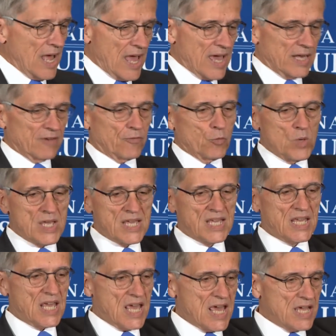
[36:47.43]
And if we
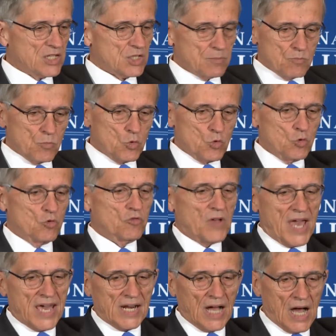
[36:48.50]
can't move
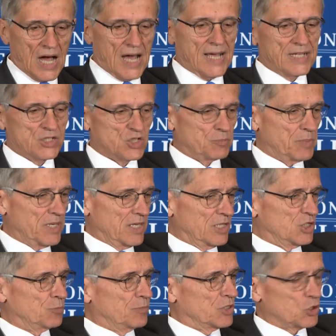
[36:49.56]
at high
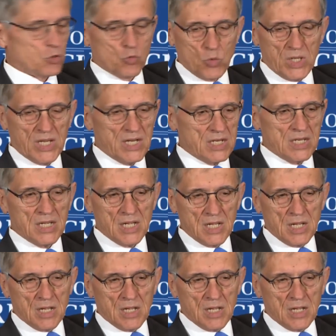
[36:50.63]
speeds between